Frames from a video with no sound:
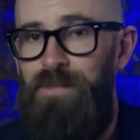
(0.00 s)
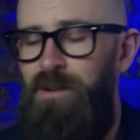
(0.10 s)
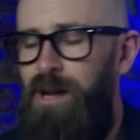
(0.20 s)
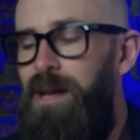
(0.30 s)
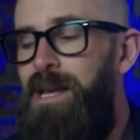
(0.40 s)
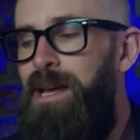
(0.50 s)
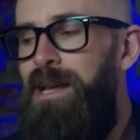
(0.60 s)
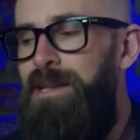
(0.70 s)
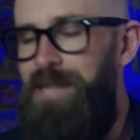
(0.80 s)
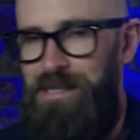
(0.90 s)
There are
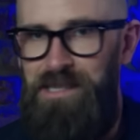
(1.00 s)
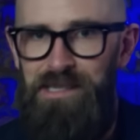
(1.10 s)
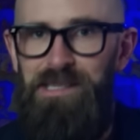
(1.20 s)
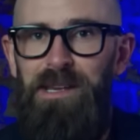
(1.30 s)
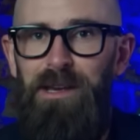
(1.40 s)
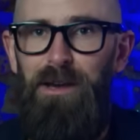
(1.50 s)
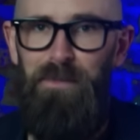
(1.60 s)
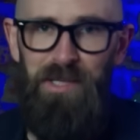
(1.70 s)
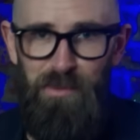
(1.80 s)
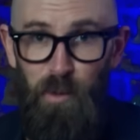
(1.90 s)
dozens of
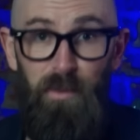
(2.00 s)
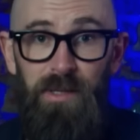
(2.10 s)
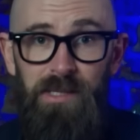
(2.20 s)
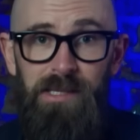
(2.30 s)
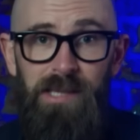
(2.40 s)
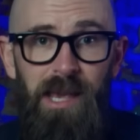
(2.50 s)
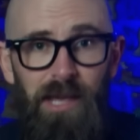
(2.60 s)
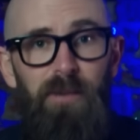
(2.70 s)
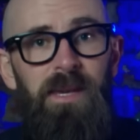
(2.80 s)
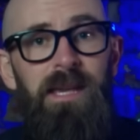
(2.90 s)
possible filters.
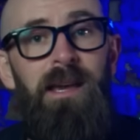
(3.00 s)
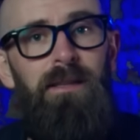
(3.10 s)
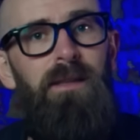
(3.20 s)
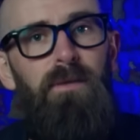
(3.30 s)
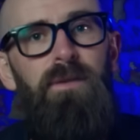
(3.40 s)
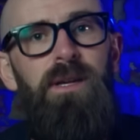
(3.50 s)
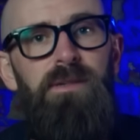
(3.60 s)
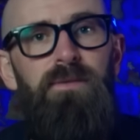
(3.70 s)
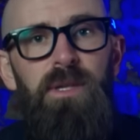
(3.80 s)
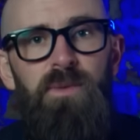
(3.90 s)
It could be that the
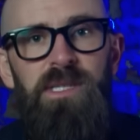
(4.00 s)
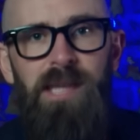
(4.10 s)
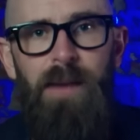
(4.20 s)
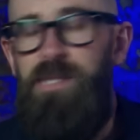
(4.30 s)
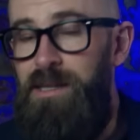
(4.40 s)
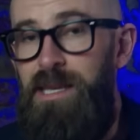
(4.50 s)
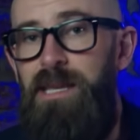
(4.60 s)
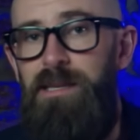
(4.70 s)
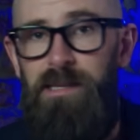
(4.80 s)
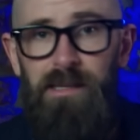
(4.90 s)
first few steps are
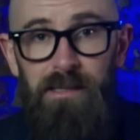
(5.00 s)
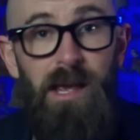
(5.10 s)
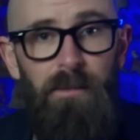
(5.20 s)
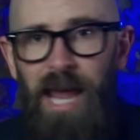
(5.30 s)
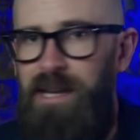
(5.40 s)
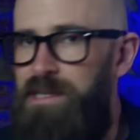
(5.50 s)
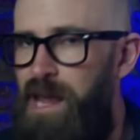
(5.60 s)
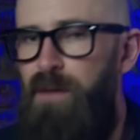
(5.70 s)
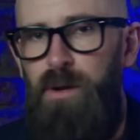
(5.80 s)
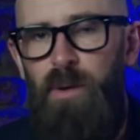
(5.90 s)
easy and planets
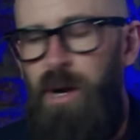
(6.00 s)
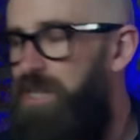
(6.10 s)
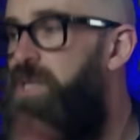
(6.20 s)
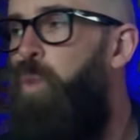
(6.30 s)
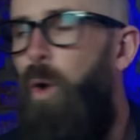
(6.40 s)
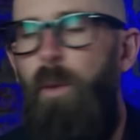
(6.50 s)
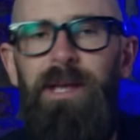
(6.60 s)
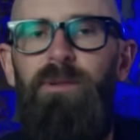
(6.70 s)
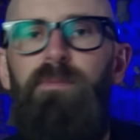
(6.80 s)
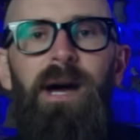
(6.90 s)
everywhere are
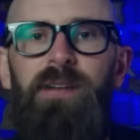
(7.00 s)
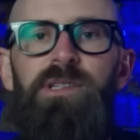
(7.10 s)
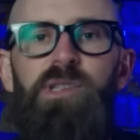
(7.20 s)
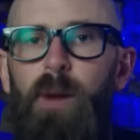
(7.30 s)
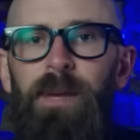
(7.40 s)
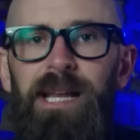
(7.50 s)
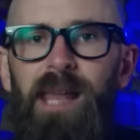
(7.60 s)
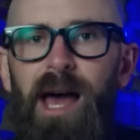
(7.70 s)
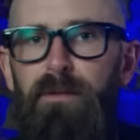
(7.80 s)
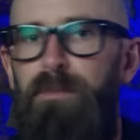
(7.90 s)
swarming with microscopic
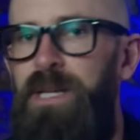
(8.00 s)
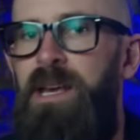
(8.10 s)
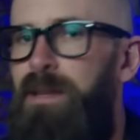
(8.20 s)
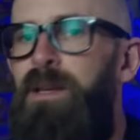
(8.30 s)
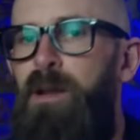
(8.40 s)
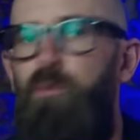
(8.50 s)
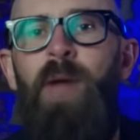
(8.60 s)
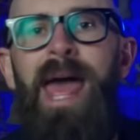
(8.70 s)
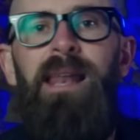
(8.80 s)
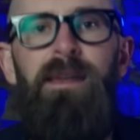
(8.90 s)
life, but that it
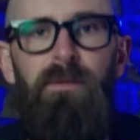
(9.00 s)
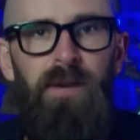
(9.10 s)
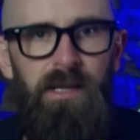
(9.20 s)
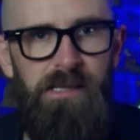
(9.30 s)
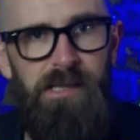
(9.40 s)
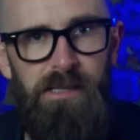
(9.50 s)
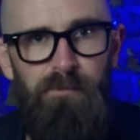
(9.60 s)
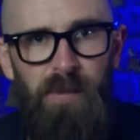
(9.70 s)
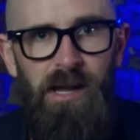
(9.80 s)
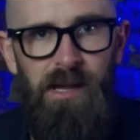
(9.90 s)
rarely advances
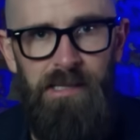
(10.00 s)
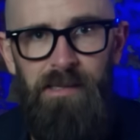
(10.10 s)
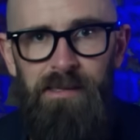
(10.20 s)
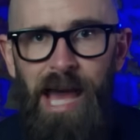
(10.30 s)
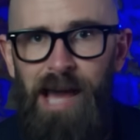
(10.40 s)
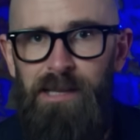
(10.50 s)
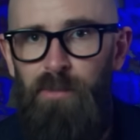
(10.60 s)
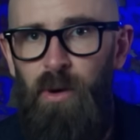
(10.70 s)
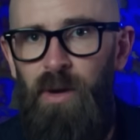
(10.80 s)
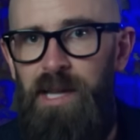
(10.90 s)
past that
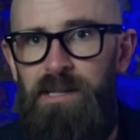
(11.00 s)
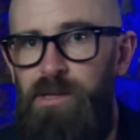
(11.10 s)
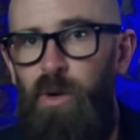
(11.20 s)
point.